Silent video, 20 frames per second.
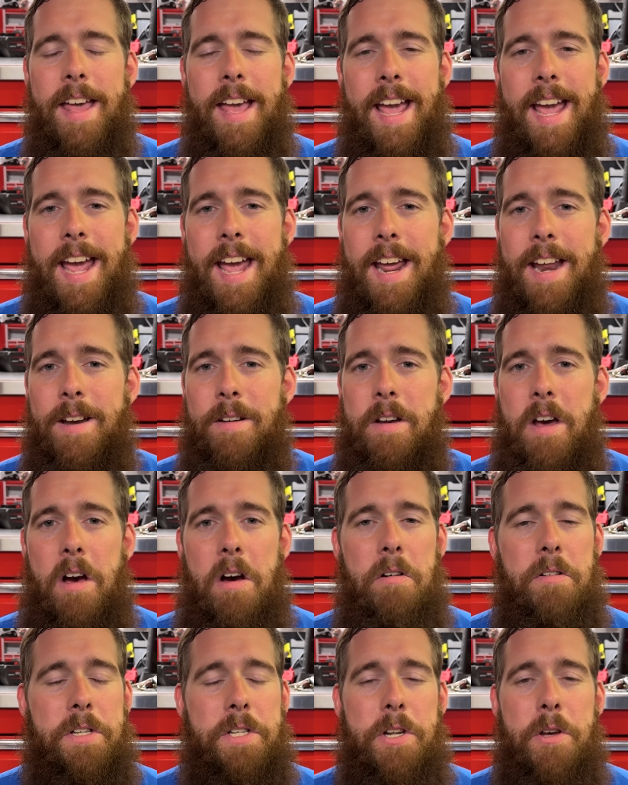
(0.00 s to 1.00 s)
And
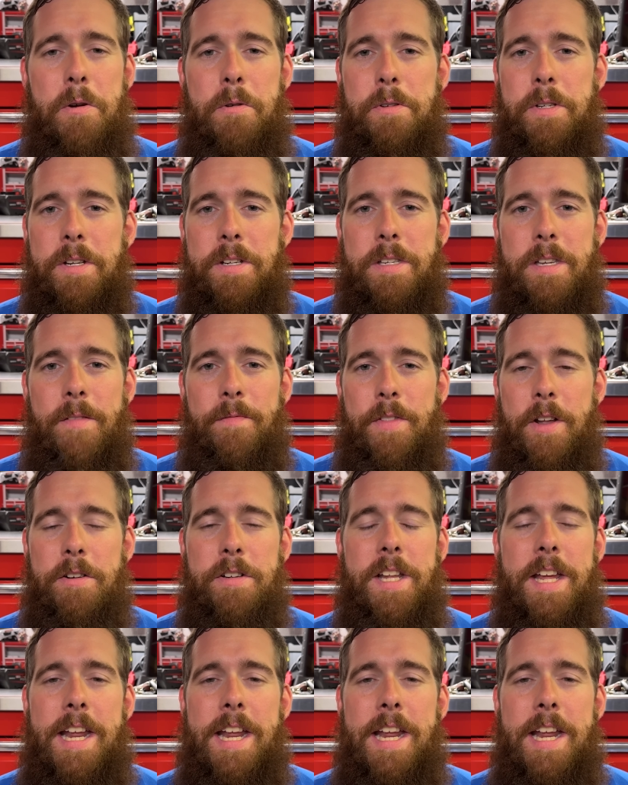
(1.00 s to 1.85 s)
also, just if there's